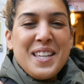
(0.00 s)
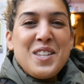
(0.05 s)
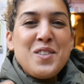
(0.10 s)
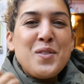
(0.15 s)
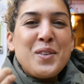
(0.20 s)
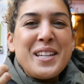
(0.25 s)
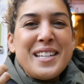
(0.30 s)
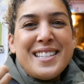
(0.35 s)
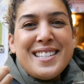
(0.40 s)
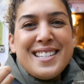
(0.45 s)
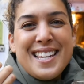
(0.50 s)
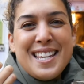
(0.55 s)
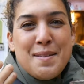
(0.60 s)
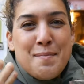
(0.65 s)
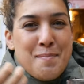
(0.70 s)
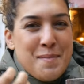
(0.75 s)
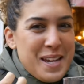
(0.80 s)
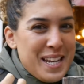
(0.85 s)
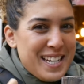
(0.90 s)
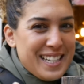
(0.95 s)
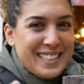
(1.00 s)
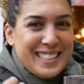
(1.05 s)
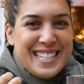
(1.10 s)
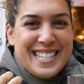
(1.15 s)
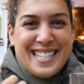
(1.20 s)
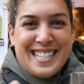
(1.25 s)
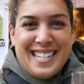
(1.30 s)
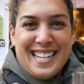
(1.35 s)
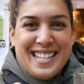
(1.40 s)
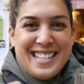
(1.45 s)
You can
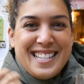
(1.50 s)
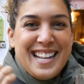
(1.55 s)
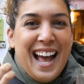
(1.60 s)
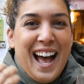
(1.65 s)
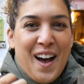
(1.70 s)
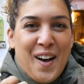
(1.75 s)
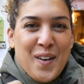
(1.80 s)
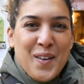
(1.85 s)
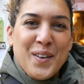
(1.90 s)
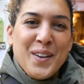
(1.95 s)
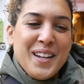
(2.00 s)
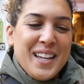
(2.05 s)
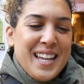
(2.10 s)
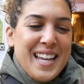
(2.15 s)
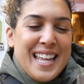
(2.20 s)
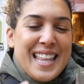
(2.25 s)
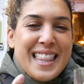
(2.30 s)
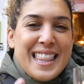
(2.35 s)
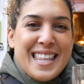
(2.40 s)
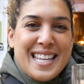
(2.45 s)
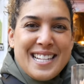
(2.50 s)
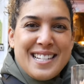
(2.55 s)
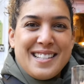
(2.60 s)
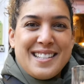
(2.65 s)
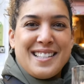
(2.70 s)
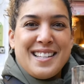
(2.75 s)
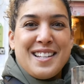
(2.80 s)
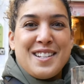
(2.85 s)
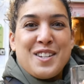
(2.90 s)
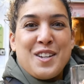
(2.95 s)
immediately sense how
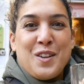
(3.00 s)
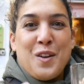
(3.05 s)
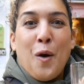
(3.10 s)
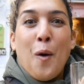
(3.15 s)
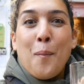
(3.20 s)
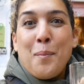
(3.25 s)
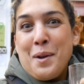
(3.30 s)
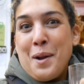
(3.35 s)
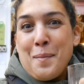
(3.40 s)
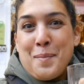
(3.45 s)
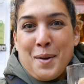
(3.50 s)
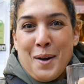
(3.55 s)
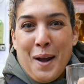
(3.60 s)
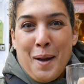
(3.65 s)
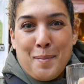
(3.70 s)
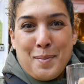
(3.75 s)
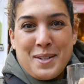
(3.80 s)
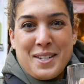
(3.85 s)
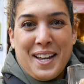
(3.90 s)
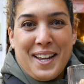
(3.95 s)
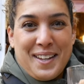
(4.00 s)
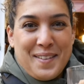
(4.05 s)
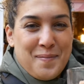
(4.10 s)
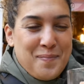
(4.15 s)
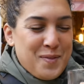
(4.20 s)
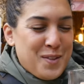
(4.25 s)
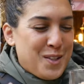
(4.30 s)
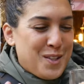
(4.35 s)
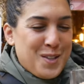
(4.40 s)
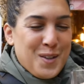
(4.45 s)
this is gonna open up your
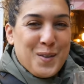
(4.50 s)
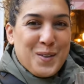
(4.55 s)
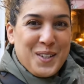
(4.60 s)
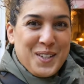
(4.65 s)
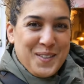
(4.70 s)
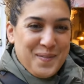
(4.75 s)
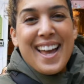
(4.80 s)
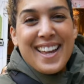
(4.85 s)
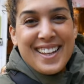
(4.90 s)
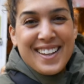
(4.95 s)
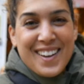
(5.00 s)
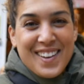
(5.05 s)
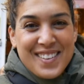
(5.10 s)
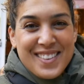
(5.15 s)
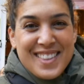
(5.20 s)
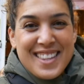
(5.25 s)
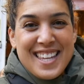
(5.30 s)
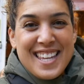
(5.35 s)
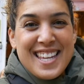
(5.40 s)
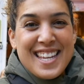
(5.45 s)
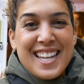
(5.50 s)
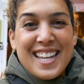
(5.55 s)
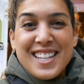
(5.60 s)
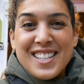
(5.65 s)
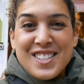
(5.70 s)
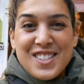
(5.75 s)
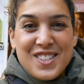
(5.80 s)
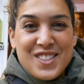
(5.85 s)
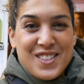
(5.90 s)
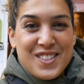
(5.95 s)
appetite. So good. I got the
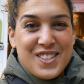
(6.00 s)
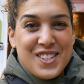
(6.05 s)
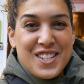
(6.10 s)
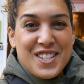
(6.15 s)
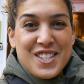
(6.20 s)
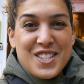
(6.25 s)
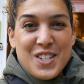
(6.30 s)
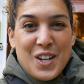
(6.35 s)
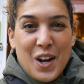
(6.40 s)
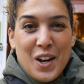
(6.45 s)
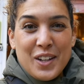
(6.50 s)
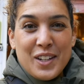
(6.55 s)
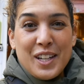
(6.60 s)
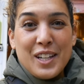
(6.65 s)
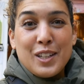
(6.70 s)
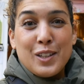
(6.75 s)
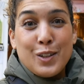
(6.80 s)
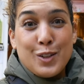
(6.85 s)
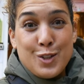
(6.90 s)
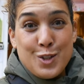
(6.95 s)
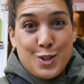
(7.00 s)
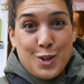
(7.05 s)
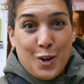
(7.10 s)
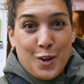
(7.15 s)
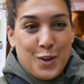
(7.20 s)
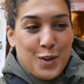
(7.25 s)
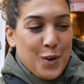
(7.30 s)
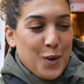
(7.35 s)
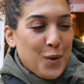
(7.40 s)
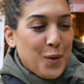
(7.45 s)
gin tonic
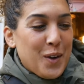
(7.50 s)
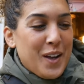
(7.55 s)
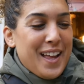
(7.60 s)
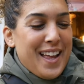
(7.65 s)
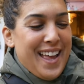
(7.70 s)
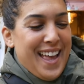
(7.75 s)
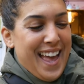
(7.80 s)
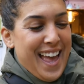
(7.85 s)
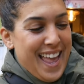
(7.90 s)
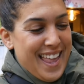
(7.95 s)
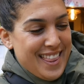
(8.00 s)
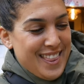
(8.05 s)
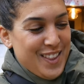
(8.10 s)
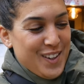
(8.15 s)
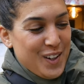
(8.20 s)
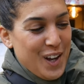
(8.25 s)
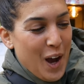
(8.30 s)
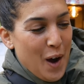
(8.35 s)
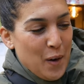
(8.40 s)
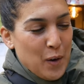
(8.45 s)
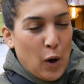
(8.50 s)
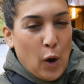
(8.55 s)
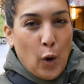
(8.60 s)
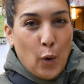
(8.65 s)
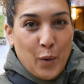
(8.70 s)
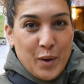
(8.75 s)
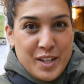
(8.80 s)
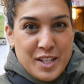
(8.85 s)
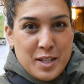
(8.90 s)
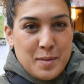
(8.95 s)
Luxardo, and look how
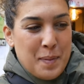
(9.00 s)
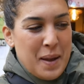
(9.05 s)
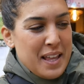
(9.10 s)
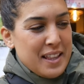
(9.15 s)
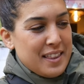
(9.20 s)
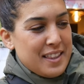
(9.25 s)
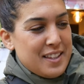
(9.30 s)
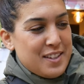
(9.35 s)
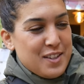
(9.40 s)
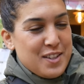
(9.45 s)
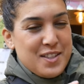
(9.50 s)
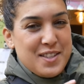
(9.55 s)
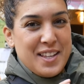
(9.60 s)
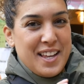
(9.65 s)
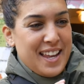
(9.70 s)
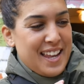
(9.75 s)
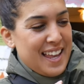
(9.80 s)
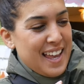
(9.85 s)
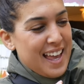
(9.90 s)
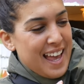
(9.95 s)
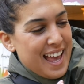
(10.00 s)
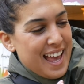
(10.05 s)
crisp and just like